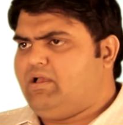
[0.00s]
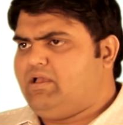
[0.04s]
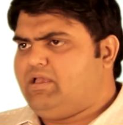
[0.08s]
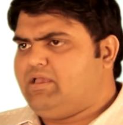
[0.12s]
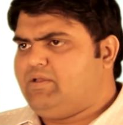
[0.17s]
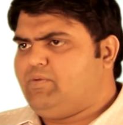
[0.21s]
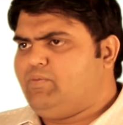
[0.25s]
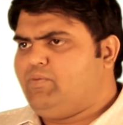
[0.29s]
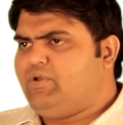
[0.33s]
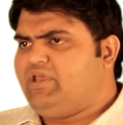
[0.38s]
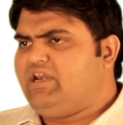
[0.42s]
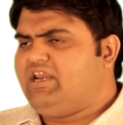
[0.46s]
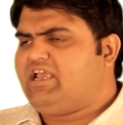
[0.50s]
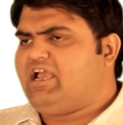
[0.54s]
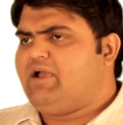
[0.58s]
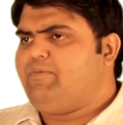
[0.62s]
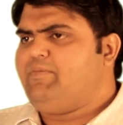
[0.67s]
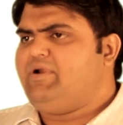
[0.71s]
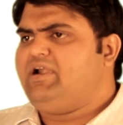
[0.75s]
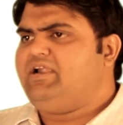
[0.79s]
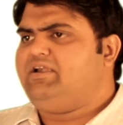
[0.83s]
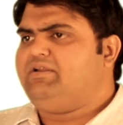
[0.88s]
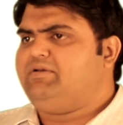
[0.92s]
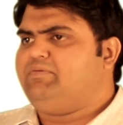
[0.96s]
we
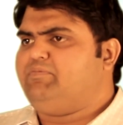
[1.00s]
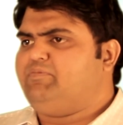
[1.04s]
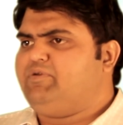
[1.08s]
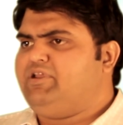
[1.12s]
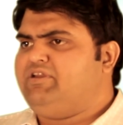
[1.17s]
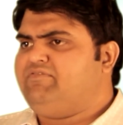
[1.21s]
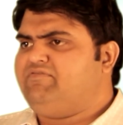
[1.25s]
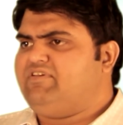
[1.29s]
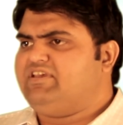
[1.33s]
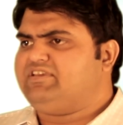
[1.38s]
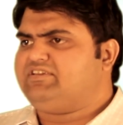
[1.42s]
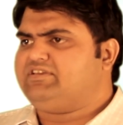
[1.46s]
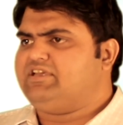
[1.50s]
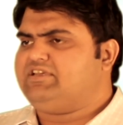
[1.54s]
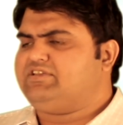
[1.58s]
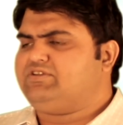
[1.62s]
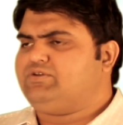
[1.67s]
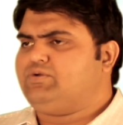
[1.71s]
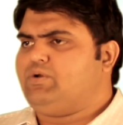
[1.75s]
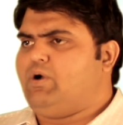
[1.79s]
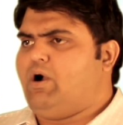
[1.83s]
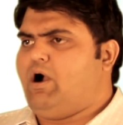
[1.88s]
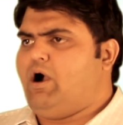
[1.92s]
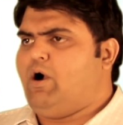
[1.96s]
recommend investors
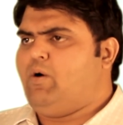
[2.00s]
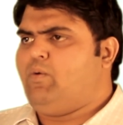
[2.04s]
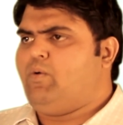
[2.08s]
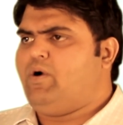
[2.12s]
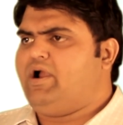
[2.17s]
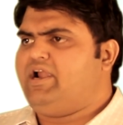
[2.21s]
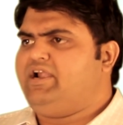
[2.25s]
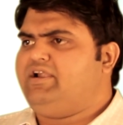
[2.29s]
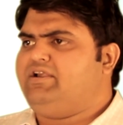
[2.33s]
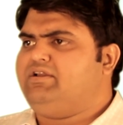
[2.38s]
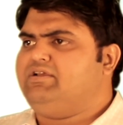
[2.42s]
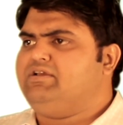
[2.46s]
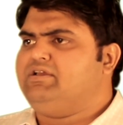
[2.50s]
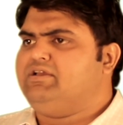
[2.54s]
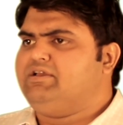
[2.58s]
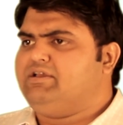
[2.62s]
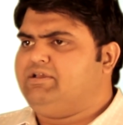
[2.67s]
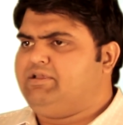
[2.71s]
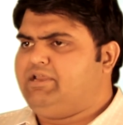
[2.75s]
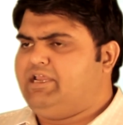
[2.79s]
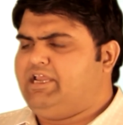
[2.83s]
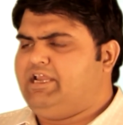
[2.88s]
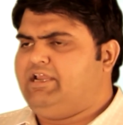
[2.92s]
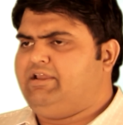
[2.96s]
to avoid
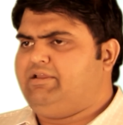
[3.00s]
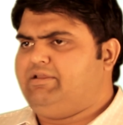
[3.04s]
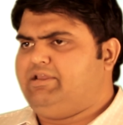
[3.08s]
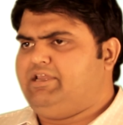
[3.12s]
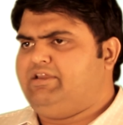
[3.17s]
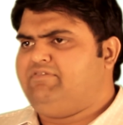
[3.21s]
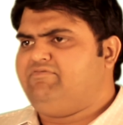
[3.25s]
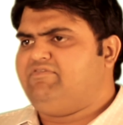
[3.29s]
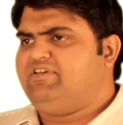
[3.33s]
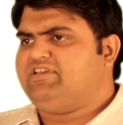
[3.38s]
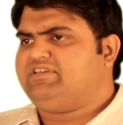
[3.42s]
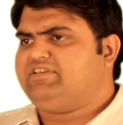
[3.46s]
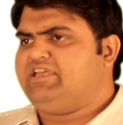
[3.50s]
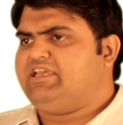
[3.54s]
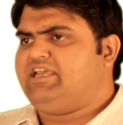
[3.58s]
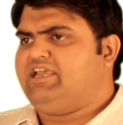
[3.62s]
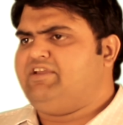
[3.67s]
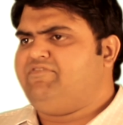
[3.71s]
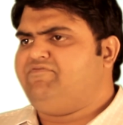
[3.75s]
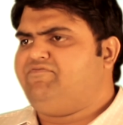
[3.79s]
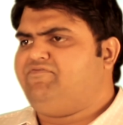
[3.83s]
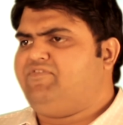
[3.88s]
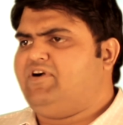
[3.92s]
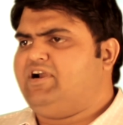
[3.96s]
investing
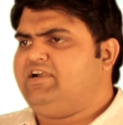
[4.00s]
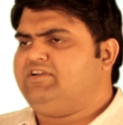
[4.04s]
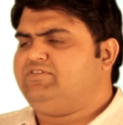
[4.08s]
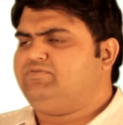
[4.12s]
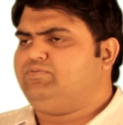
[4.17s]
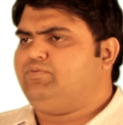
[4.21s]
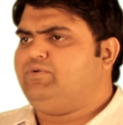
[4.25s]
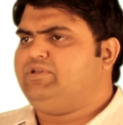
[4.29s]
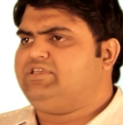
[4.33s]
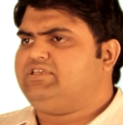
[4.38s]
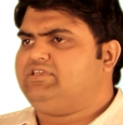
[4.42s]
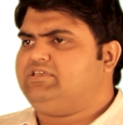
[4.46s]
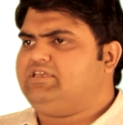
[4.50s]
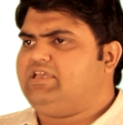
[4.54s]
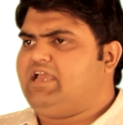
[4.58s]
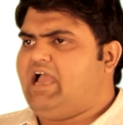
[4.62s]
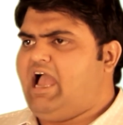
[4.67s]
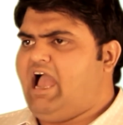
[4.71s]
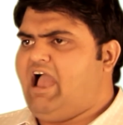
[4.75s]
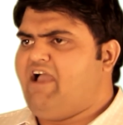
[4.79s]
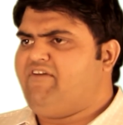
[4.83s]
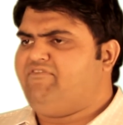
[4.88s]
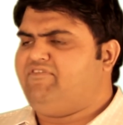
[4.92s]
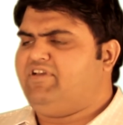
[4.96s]
in funds which
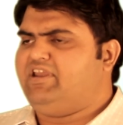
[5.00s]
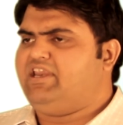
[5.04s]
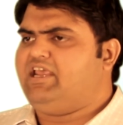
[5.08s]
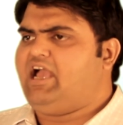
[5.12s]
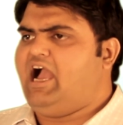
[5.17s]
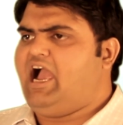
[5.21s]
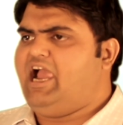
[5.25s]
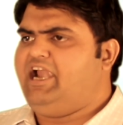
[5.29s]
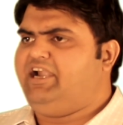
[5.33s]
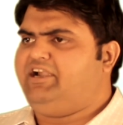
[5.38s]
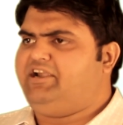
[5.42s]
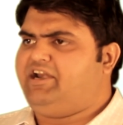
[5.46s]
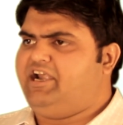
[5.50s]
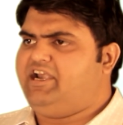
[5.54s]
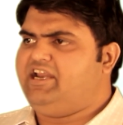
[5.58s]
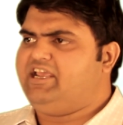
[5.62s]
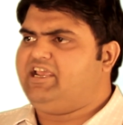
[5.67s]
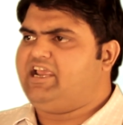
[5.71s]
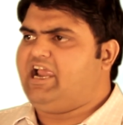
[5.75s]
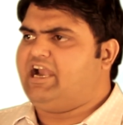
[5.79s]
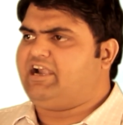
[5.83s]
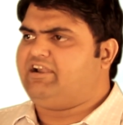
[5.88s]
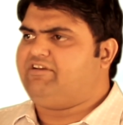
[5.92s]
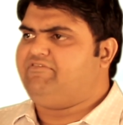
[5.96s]
have very high
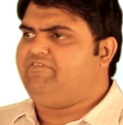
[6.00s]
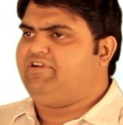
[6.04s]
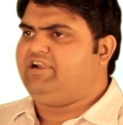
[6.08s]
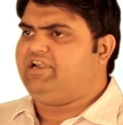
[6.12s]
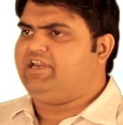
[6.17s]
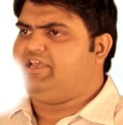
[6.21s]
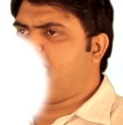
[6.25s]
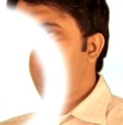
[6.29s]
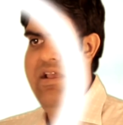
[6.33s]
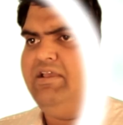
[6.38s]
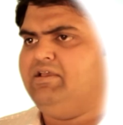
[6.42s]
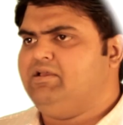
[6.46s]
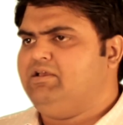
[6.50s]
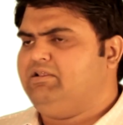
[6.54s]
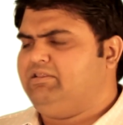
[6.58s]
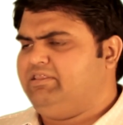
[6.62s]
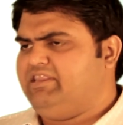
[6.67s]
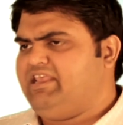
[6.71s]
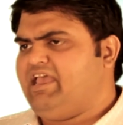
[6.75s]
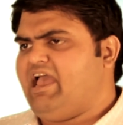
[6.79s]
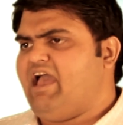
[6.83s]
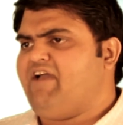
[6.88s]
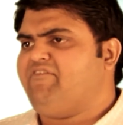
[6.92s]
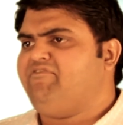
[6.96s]
trading activity.
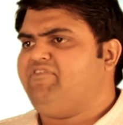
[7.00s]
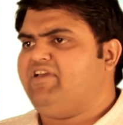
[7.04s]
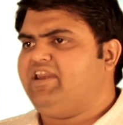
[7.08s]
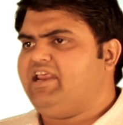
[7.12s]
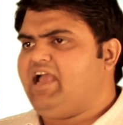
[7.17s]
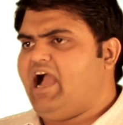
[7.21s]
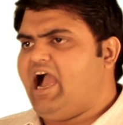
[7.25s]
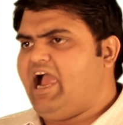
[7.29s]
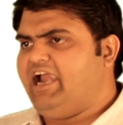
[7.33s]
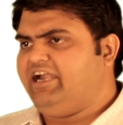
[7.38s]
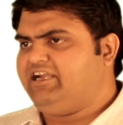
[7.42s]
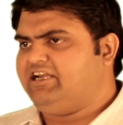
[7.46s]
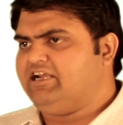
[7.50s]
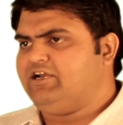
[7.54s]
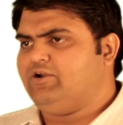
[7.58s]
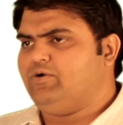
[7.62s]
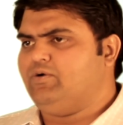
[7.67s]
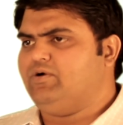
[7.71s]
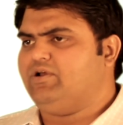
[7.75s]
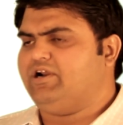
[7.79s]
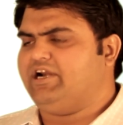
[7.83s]
They have very high turnover